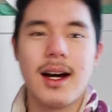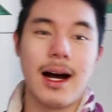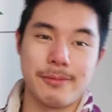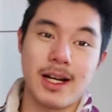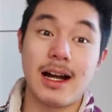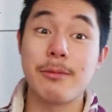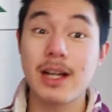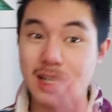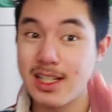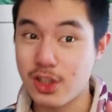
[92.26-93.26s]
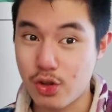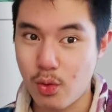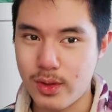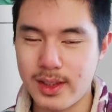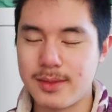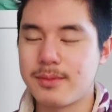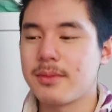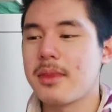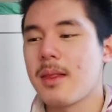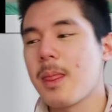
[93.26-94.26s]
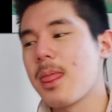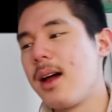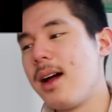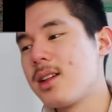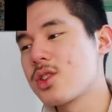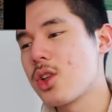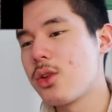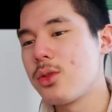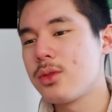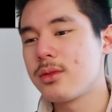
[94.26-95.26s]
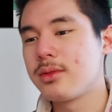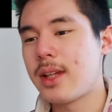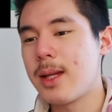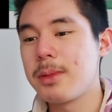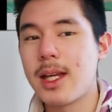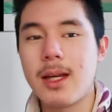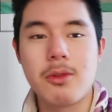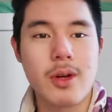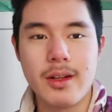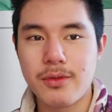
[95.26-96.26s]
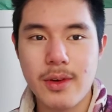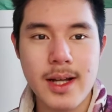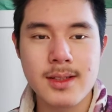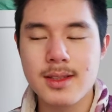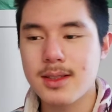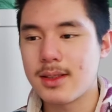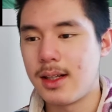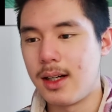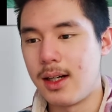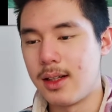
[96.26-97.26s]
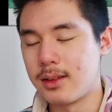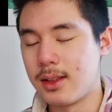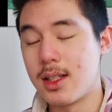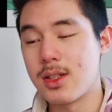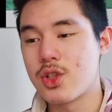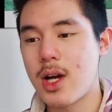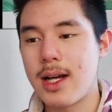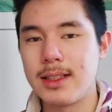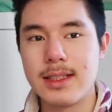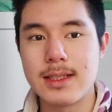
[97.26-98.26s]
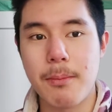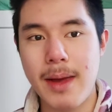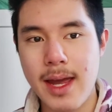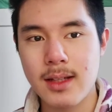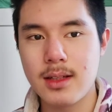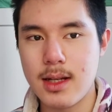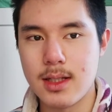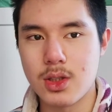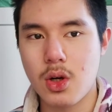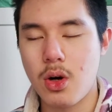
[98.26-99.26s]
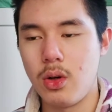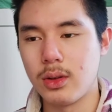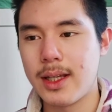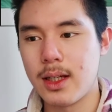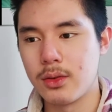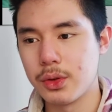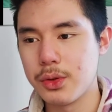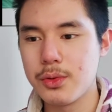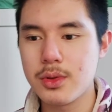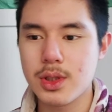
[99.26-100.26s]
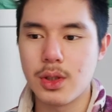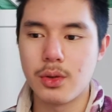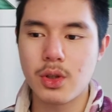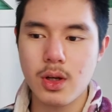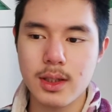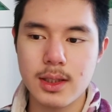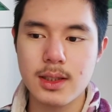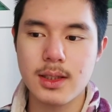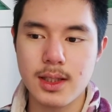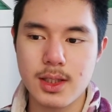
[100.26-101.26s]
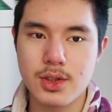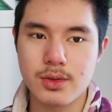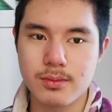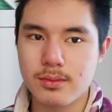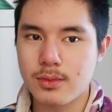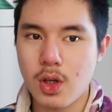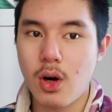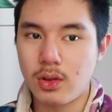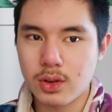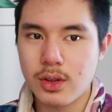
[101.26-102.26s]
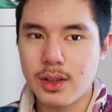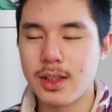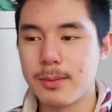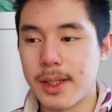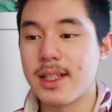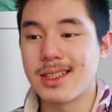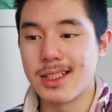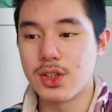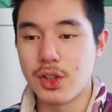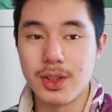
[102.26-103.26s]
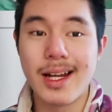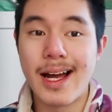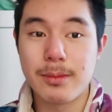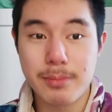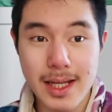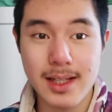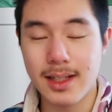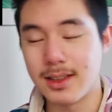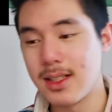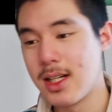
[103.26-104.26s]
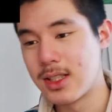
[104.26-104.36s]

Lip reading: I'm not a historian. So they became great friends. The Chinese man is called King Lu, so Cookie is called Cookie because he's good at baking.